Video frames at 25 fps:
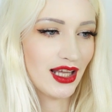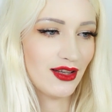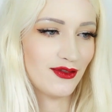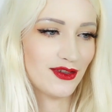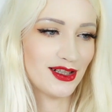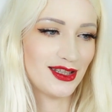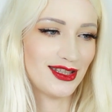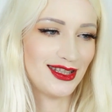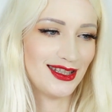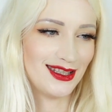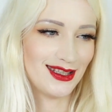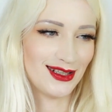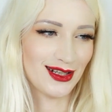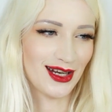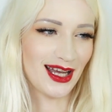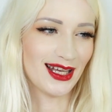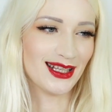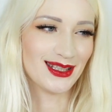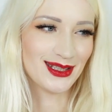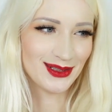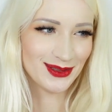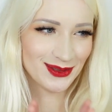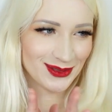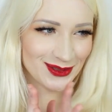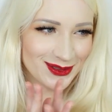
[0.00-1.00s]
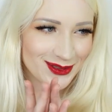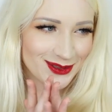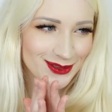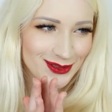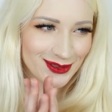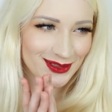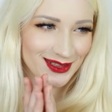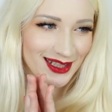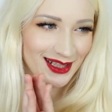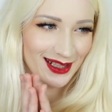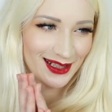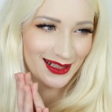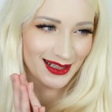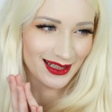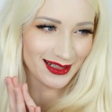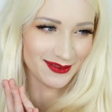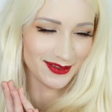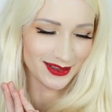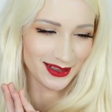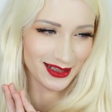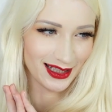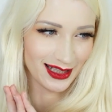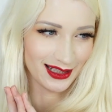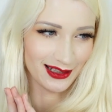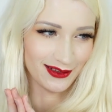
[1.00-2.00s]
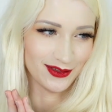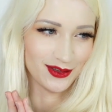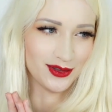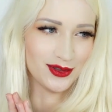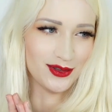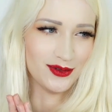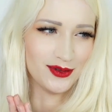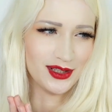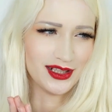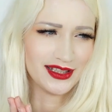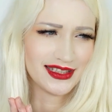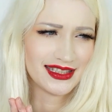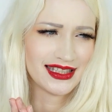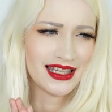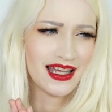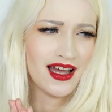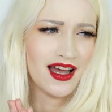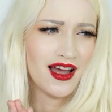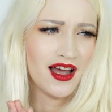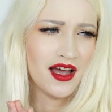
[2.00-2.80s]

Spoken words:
Edward Scissorhands. Ooh, there are a lot of good ones.